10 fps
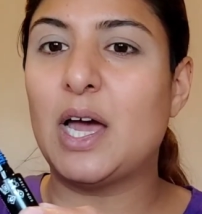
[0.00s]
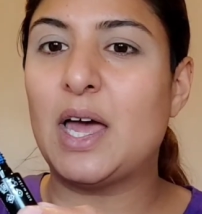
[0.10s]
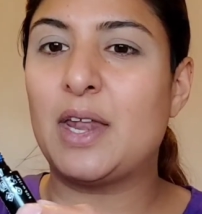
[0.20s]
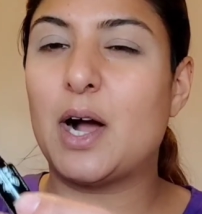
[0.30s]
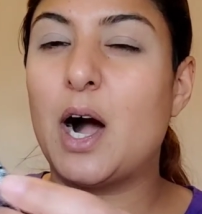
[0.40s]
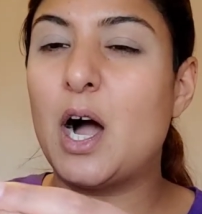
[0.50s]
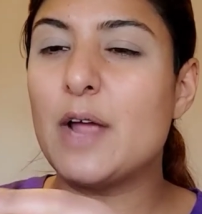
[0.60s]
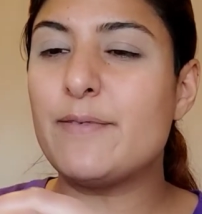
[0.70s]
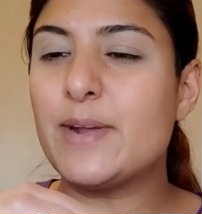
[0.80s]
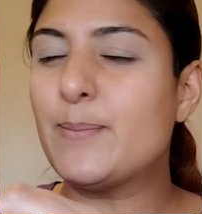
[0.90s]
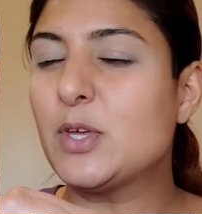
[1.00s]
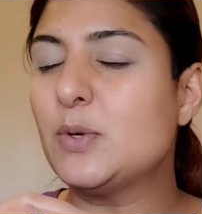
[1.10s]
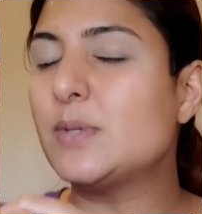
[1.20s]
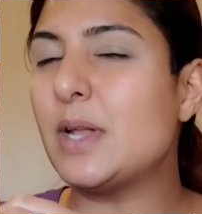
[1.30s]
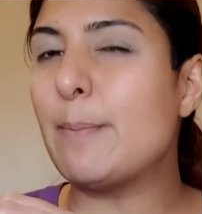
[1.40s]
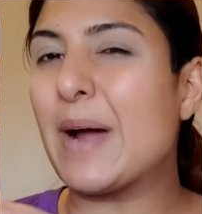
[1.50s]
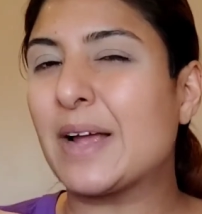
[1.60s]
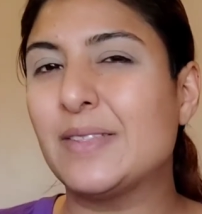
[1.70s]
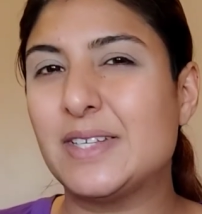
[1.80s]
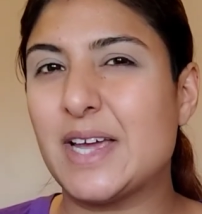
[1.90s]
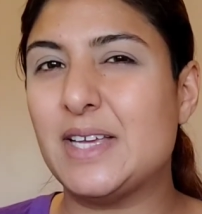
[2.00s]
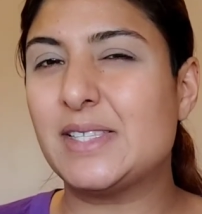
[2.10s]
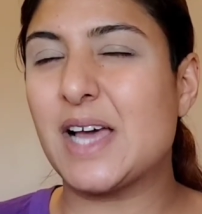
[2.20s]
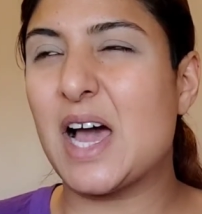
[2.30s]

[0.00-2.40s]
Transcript: And I remember using it back in the days,